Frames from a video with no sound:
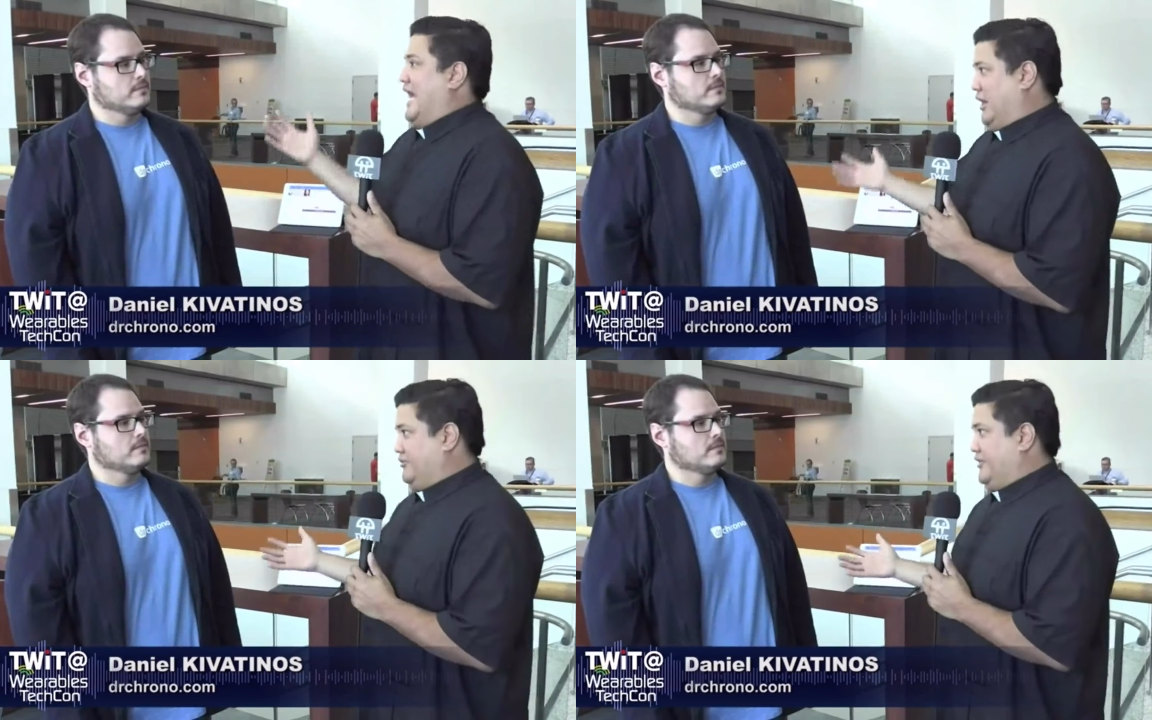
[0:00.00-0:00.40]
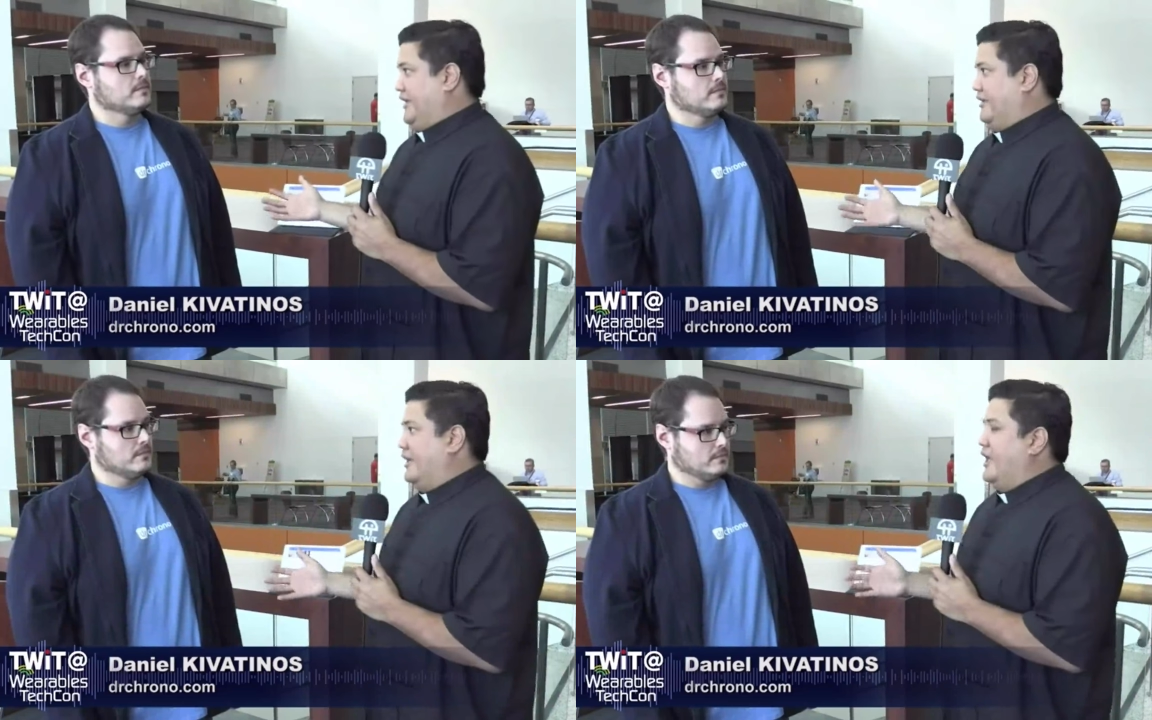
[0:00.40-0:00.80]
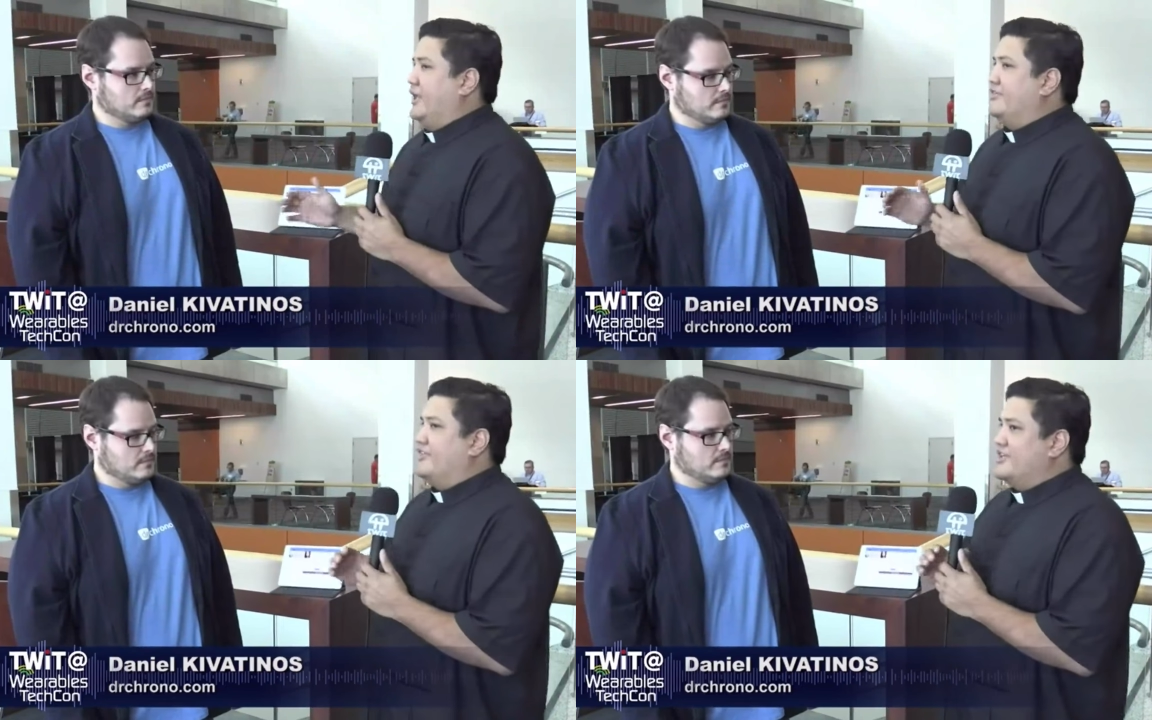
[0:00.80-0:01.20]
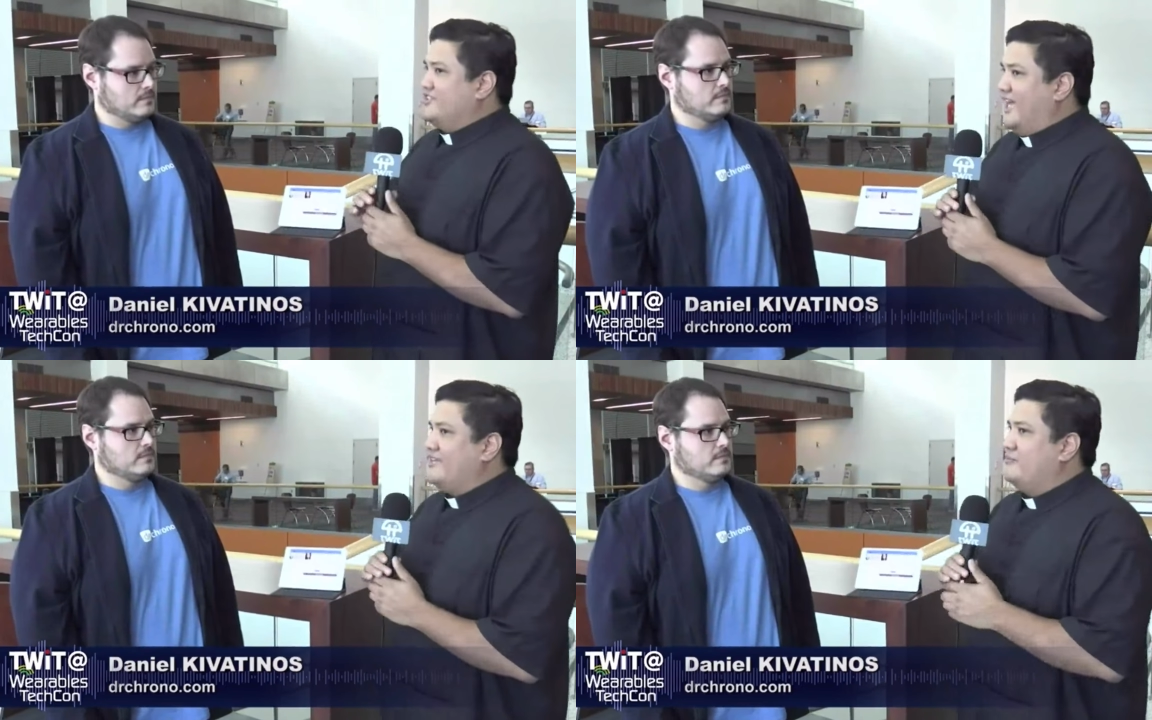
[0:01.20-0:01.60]
Speaker 1: out there.
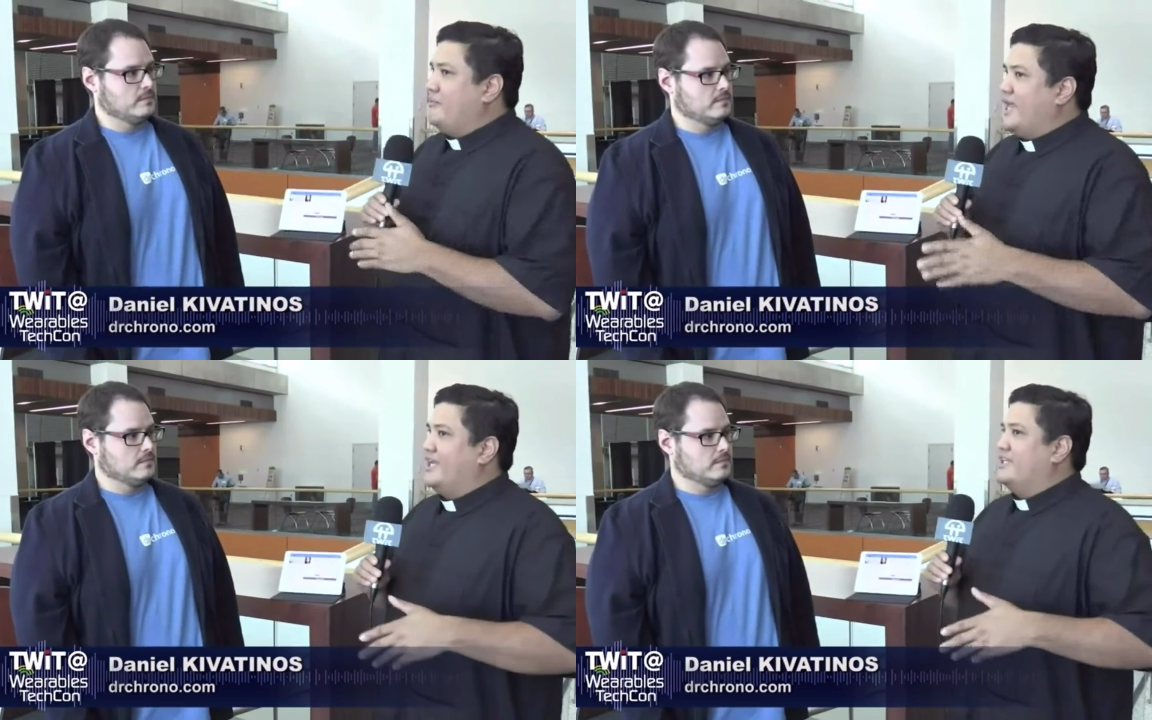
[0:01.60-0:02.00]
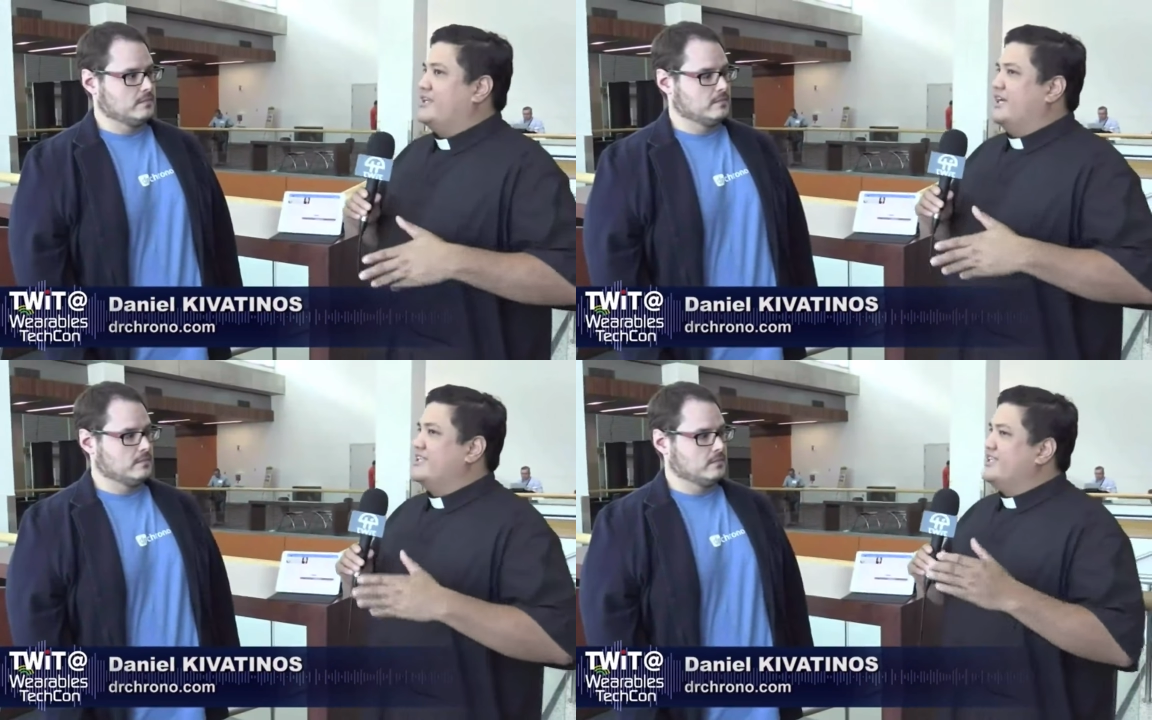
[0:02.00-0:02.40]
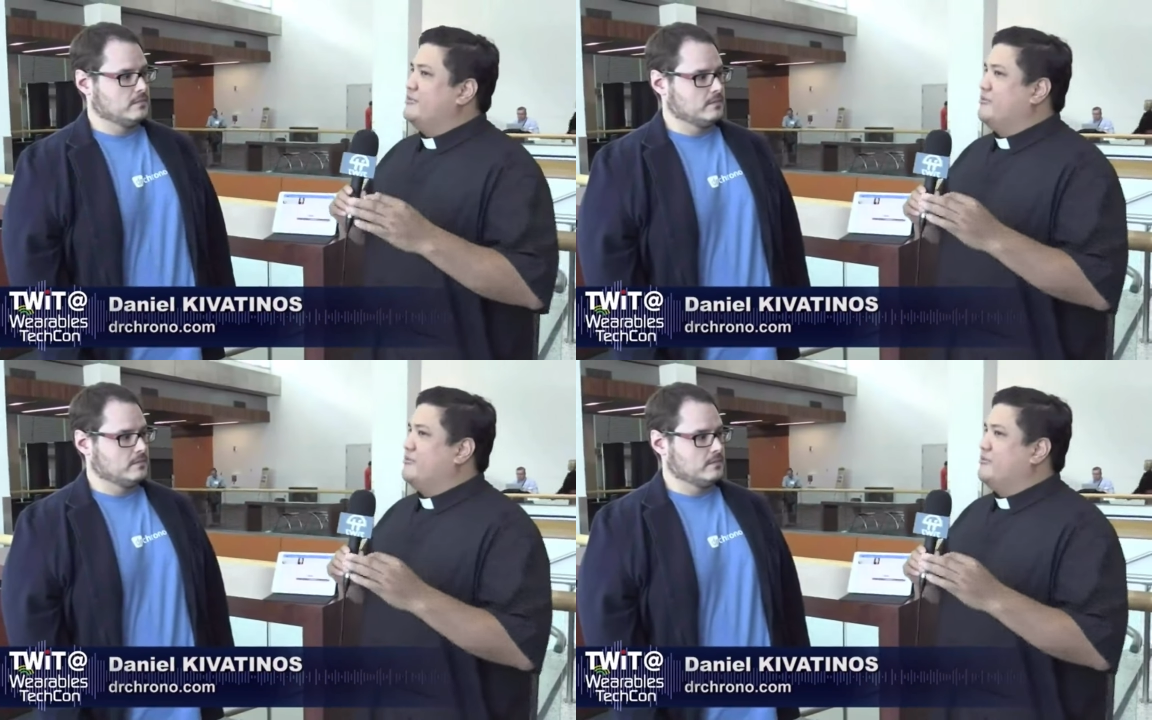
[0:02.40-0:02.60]
Does that make it a little